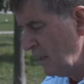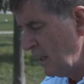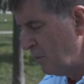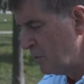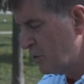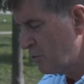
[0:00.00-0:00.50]

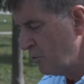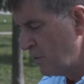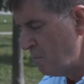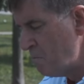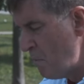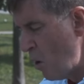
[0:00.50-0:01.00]
It was through
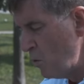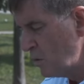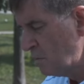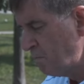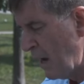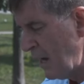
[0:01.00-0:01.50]
the
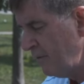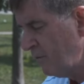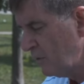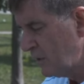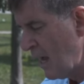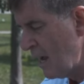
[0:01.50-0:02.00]
most
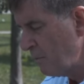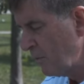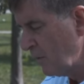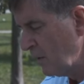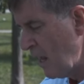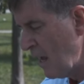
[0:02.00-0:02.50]
painful time of
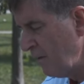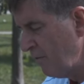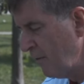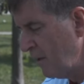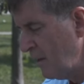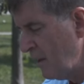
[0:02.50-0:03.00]
her life